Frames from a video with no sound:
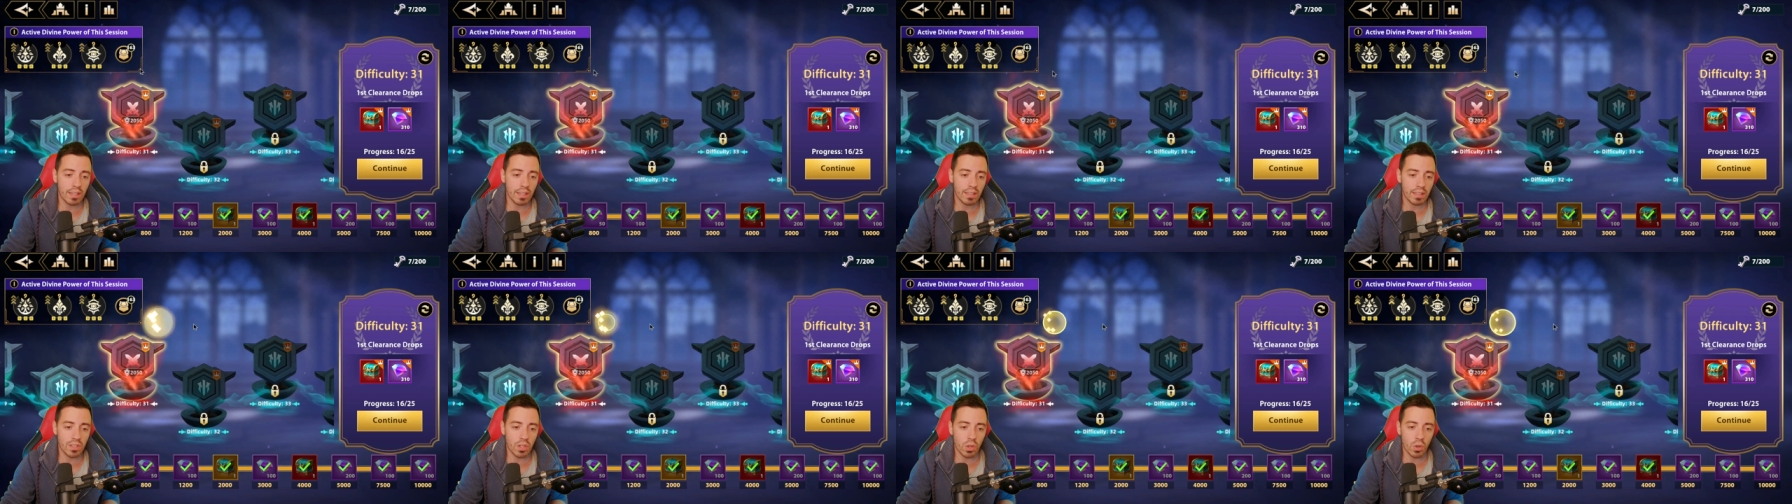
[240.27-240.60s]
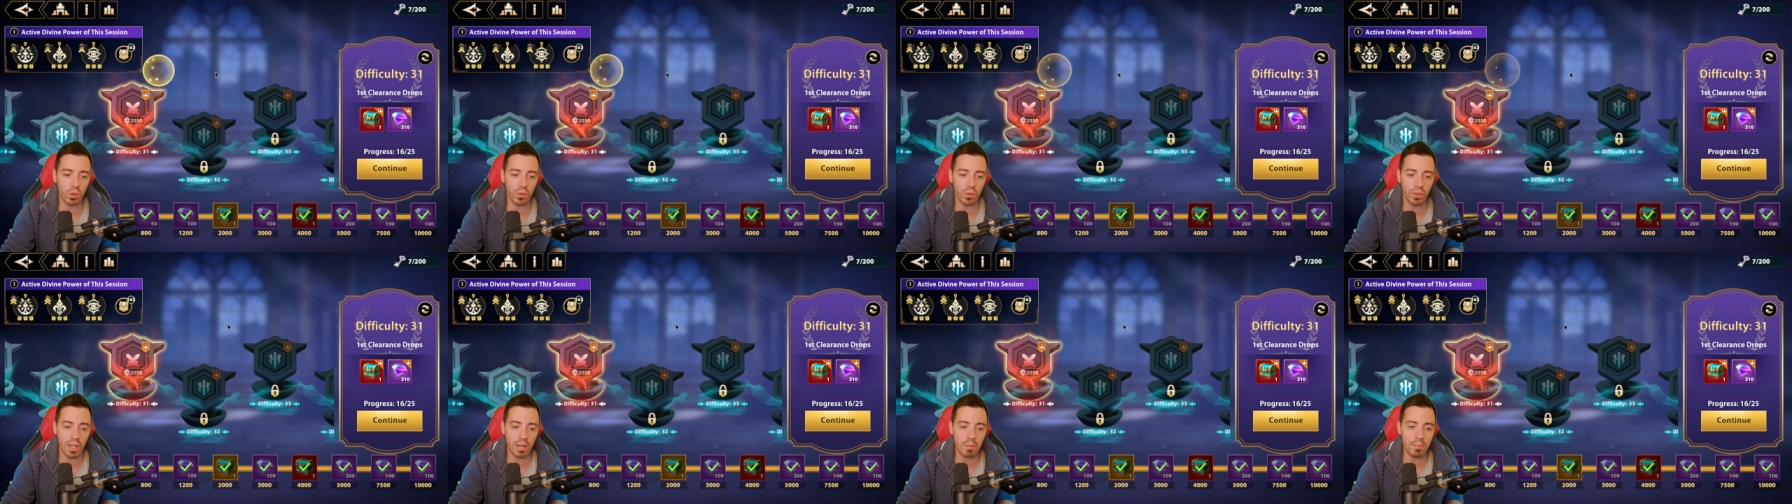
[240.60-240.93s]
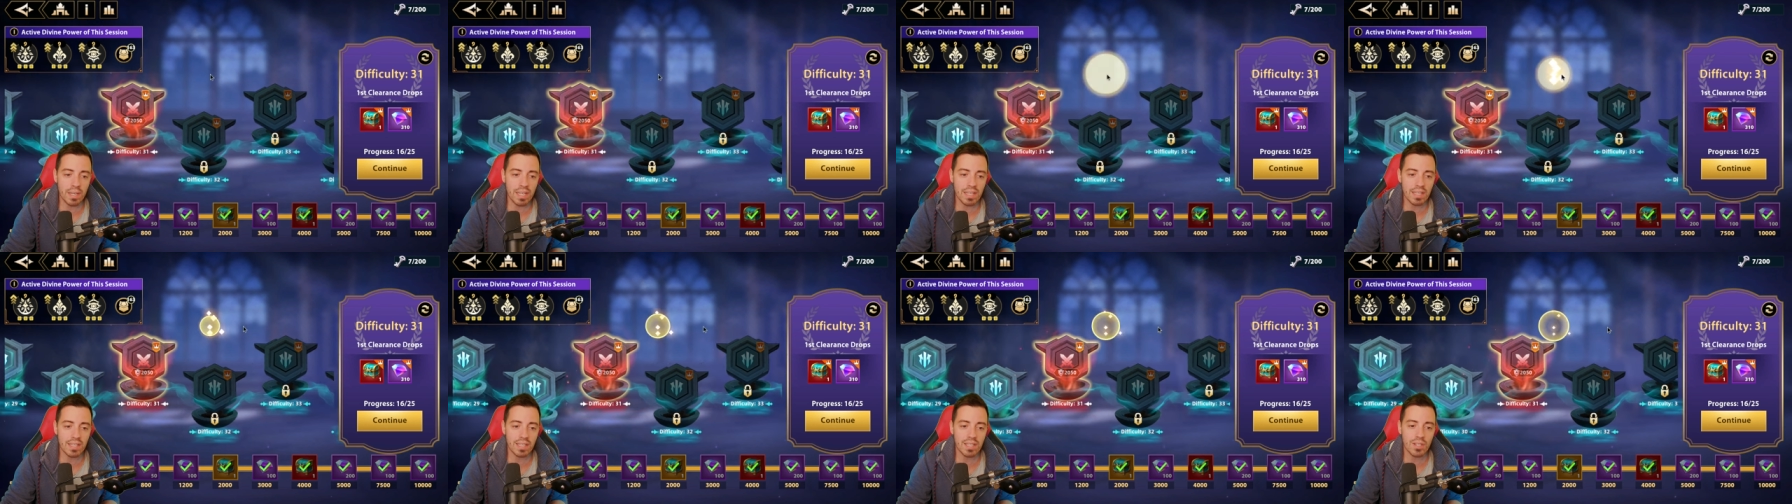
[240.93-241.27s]
So that
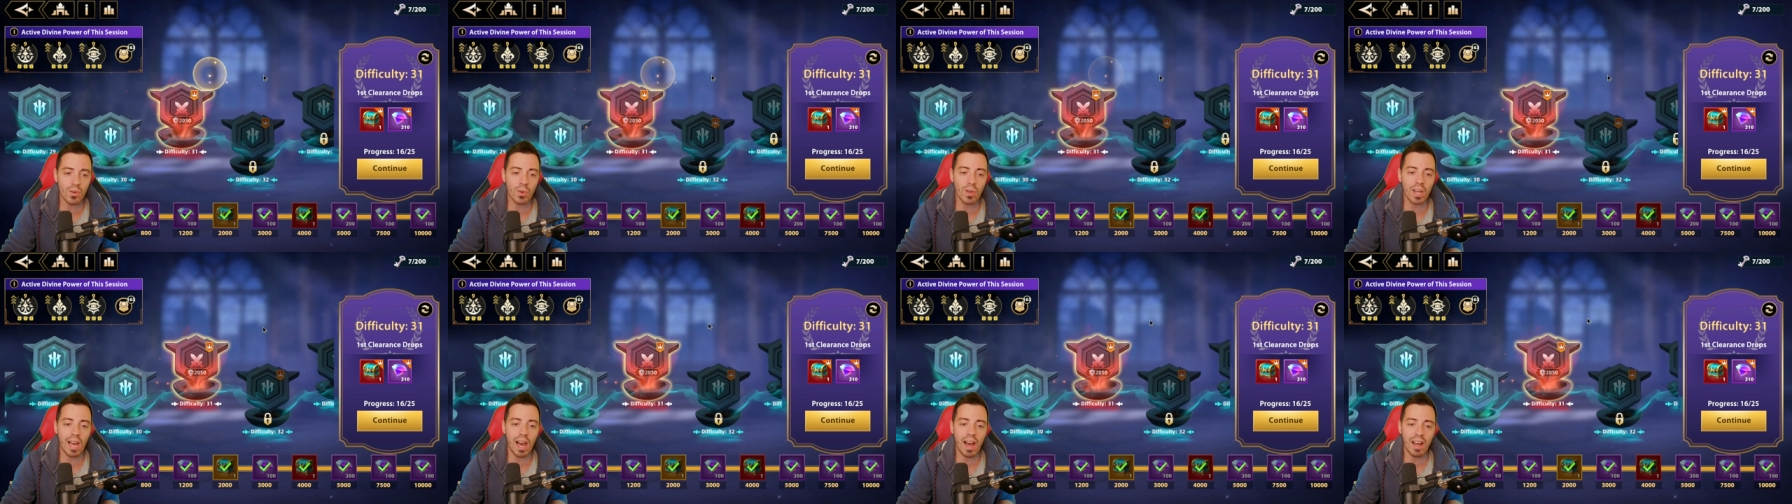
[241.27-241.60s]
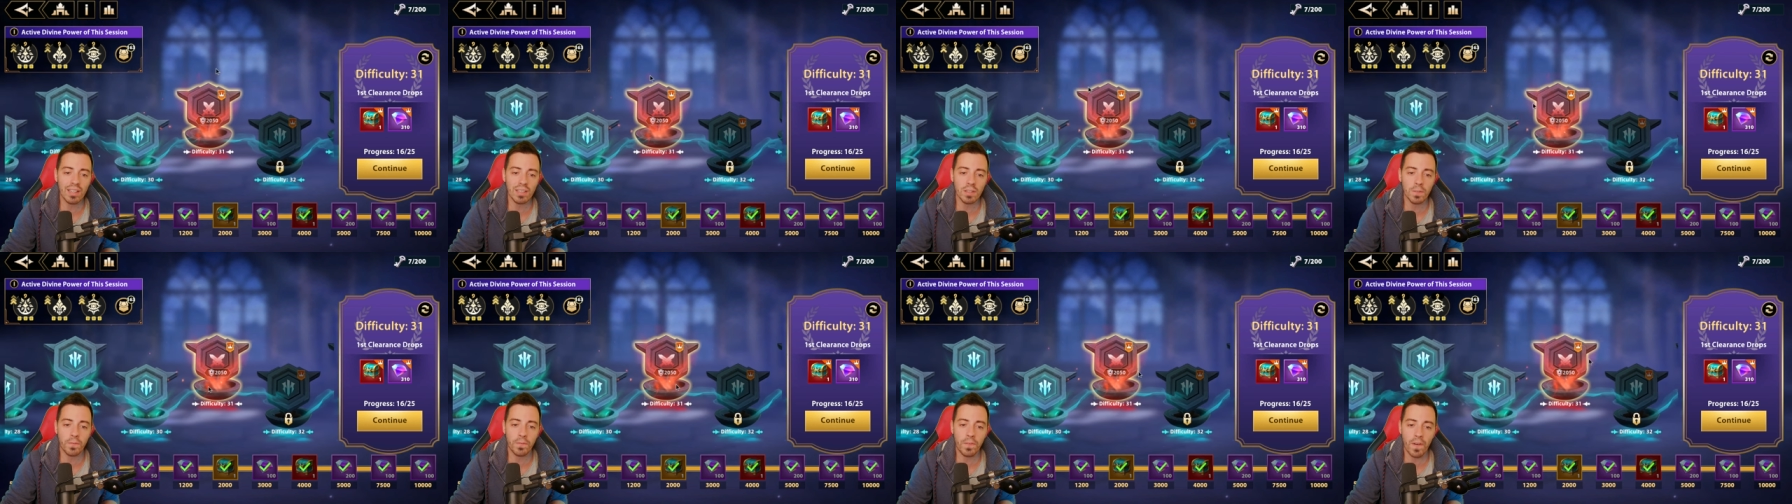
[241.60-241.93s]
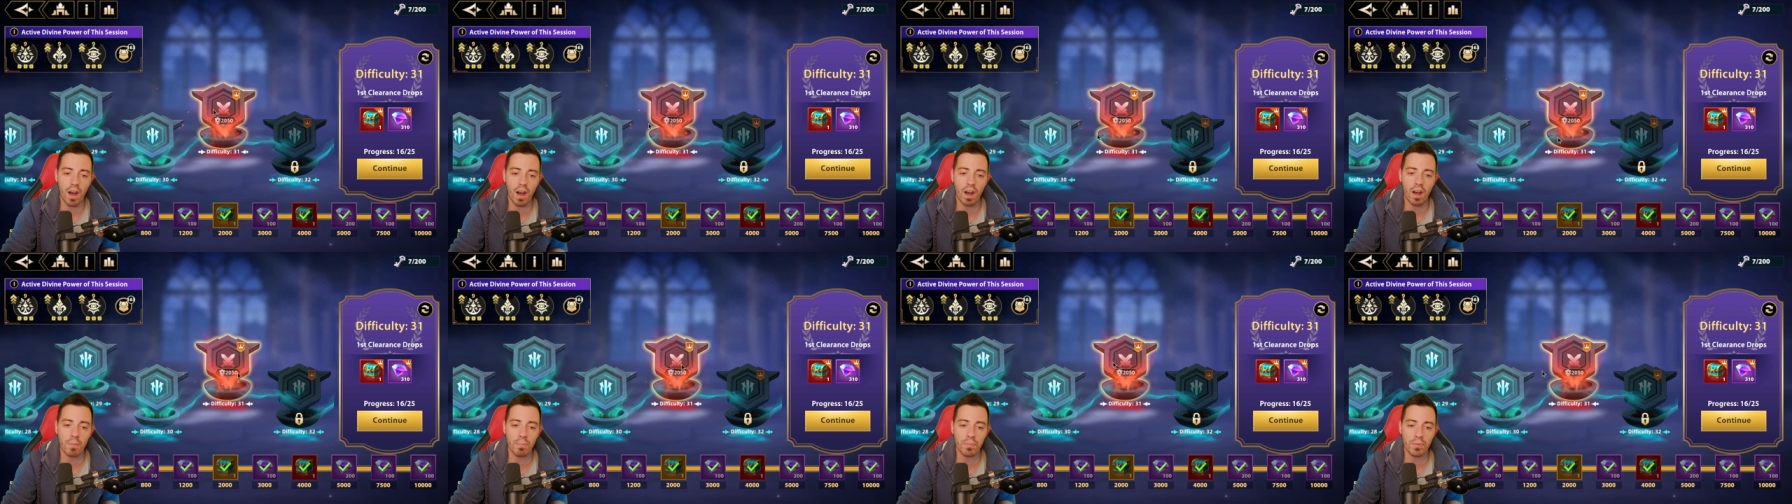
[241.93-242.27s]
means you can't
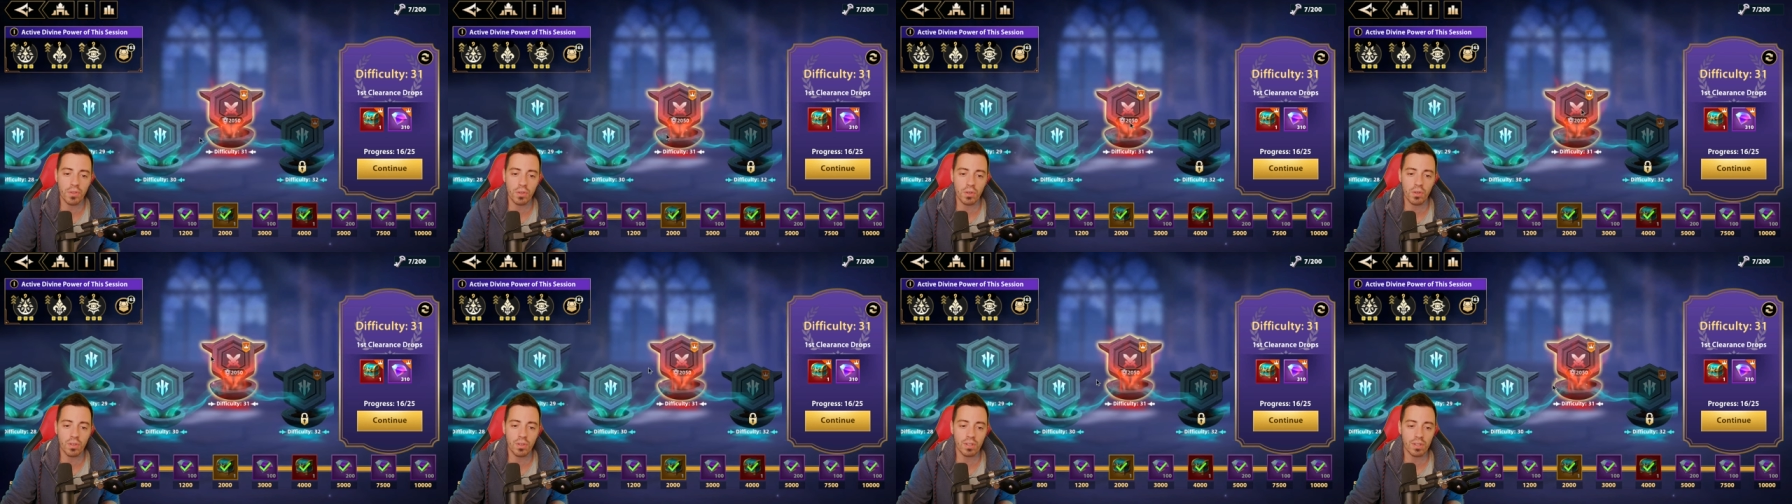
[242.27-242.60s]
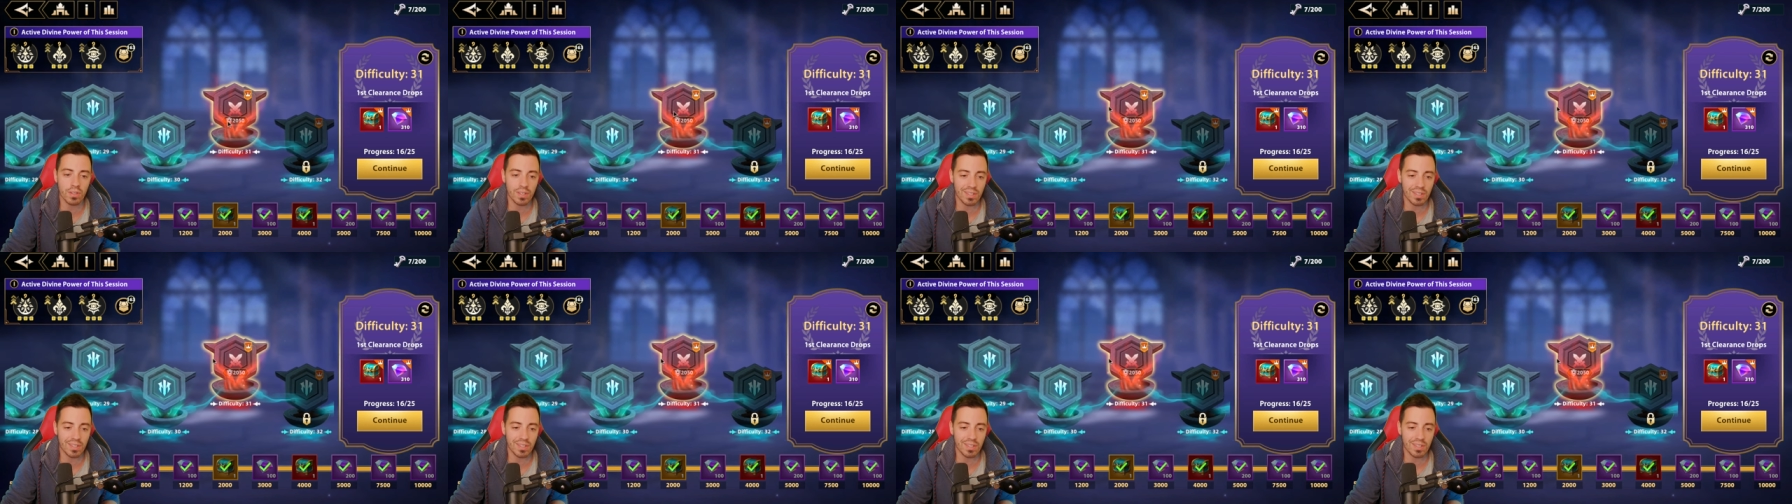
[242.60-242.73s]
farm the uh,